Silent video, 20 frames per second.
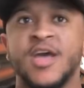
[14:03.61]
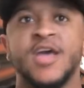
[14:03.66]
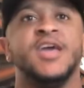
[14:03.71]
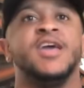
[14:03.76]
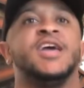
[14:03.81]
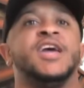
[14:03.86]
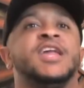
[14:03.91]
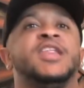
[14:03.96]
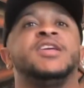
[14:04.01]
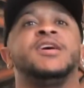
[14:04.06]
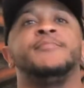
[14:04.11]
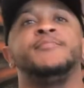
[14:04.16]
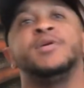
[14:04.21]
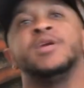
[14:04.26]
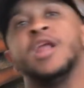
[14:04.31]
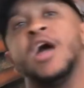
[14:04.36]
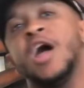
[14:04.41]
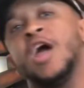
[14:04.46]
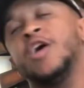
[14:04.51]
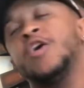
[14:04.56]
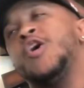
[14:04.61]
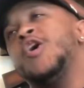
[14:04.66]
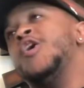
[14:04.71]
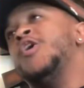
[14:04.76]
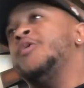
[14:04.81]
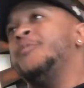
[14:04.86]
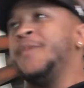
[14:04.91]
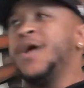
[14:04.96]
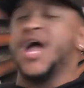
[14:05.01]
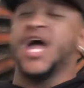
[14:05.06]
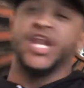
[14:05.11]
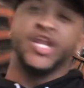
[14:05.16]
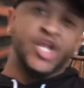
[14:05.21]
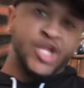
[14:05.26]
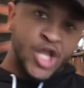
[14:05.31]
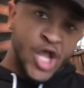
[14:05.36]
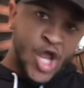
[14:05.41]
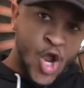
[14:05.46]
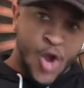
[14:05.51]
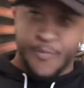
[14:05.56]
and then be like, oh man, I need
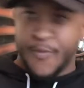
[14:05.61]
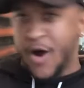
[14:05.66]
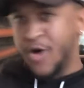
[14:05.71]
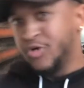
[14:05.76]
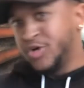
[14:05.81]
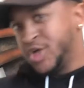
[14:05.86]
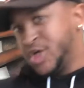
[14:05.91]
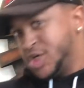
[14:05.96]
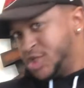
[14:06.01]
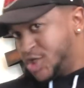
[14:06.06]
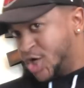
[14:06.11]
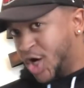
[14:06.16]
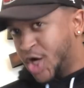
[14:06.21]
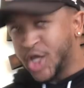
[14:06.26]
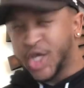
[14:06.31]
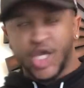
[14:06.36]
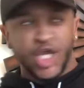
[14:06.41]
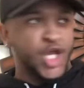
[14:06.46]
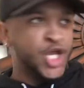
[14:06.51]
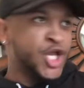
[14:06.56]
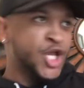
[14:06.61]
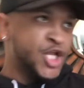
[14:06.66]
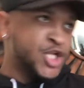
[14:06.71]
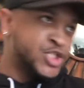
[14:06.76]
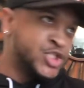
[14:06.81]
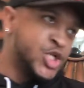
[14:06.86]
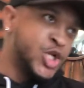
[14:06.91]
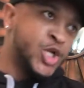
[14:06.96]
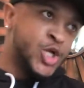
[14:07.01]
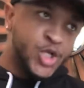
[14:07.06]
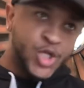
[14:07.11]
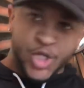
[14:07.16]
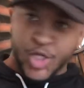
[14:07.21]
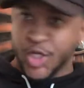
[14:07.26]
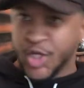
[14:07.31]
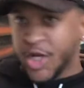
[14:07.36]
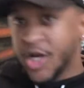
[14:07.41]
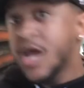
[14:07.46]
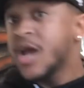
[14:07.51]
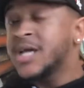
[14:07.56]
to help out these young kids.
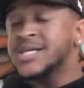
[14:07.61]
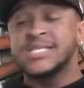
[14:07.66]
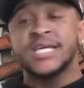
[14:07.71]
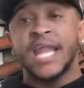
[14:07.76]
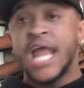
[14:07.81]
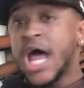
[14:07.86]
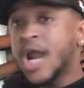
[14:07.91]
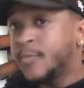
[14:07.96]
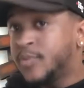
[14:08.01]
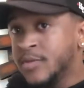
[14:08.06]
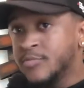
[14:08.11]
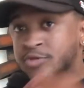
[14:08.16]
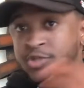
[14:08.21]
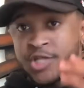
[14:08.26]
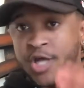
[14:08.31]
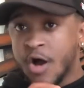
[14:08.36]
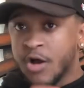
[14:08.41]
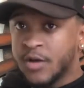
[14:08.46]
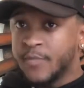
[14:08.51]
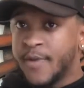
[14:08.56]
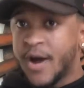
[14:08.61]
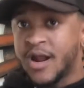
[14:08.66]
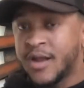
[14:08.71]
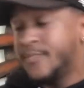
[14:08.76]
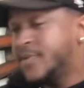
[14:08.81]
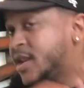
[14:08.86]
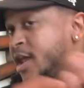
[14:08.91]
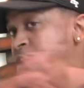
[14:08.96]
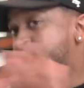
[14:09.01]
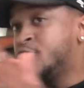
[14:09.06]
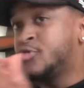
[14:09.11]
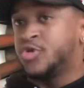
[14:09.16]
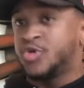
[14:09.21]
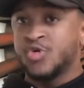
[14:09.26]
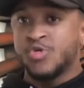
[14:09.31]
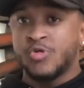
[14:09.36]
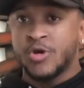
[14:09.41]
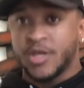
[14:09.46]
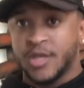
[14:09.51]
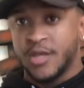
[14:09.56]
Because a lot of people talk about it, but they don't
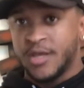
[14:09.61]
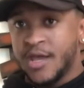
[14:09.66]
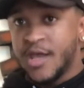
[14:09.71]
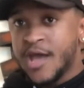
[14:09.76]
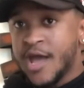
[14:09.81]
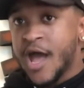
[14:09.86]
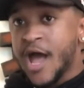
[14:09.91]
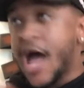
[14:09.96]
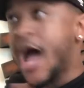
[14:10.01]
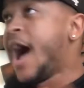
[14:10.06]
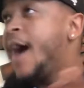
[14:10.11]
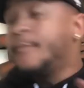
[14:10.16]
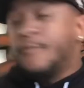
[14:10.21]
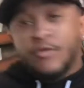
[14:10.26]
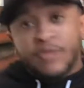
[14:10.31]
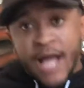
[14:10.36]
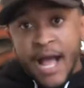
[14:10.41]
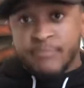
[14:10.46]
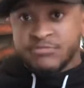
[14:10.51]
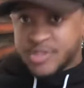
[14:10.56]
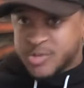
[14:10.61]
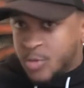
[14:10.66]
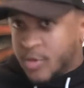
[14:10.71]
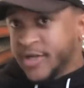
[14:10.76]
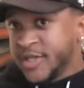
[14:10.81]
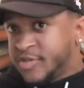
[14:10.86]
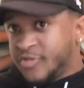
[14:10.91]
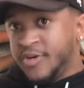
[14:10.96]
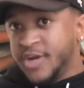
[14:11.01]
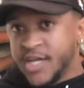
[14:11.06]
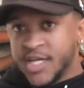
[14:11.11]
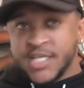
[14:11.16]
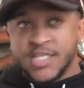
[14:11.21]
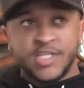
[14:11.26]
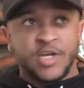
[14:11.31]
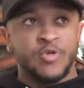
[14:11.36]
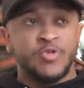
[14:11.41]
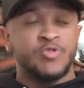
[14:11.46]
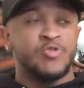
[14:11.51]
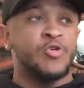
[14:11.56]
do it. I'm 23 years
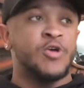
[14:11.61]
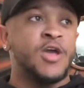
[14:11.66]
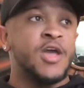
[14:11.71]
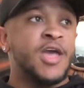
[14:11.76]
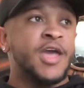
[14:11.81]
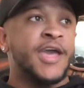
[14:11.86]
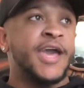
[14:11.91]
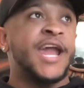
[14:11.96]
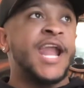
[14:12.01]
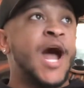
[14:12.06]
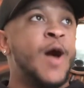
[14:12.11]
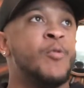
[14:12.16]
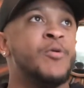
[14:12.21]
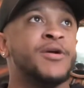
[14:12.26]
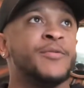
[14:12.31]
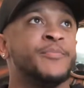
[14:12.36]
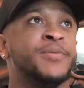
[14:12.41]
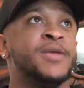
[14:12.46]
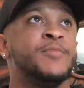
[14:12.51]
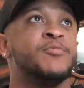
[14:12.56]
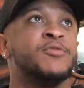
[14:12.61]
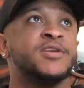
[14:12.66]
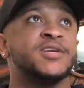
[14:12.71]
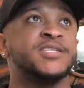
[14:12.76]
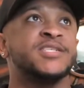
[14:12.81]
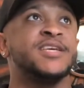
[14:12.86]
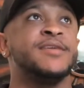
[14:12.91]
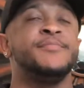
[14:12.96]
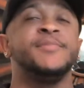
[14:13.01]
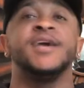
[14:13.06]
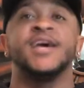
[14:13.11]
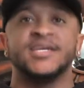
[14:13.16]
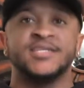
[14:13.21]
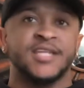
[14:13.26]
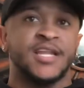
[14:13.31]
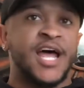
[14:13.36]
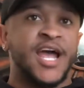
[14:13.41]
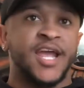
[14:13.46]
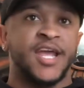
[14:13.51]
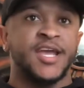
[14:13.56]
old, and I want people to see me as
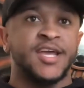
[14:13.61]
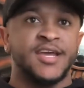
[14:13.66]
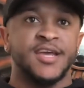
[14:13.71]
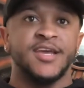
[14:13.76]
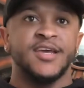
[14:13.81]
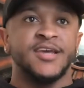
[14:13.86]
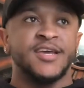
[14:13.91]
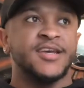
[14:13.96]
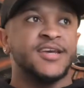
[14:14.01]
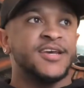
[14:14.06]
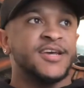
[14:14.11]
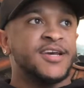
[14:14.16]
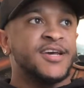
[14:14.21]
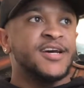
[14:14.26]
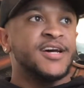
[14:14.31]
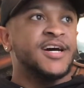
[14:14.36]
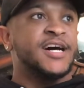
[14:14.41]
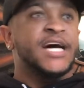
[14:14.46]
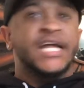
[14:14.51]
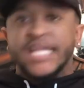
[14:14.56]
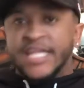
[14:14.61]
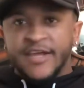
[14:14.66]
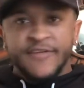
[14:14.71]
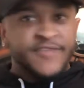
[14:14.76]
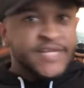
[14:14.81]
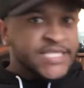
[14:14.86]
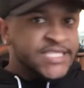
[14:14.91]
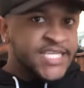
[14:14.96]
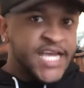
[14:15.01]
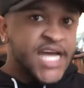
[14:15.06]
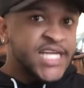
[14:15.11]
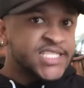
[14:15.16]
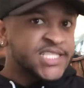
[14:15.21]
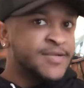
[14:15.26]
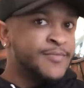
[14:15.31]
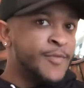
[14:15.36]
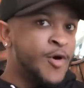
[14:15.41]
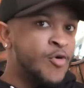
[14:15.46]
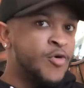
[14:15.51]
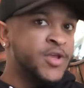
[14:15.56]
like a living
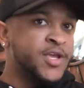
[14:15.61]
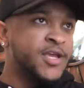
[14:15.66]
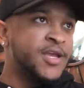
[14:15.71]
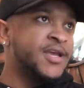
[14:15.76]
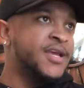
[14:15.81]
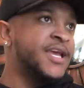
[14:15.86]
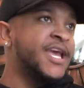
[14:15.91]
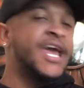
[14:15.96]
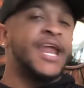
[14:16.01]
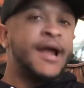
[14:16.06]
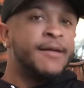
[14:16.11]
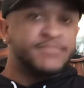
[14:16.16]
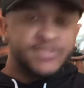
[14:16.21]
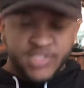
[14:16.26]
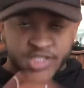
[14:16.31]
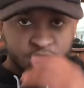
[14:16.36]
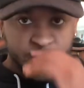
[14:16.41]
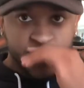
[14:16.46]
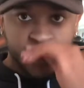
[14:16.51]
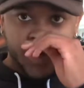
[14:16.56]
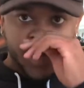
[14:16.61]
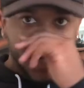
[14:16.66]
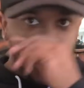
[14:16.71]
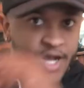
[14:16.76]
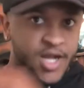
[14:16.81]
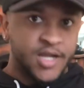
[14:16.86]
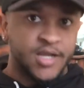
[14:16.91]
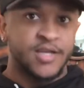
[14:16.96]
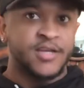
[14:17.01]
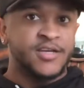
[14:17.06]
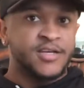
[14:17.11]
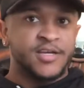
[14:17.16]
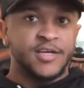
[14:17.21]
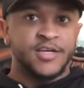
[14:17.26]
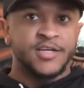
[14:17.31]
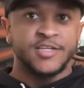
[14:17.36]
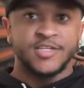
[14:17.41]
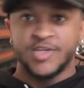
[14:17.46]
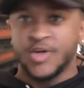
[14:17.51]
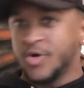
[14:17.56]
testimony, and I'm still young.
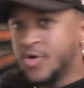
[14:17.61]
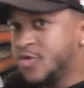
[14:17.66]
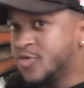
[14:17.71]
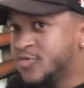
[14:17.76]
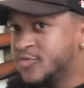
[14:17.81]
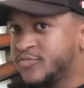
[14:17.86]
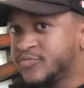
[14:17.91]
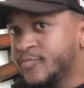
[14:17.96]
So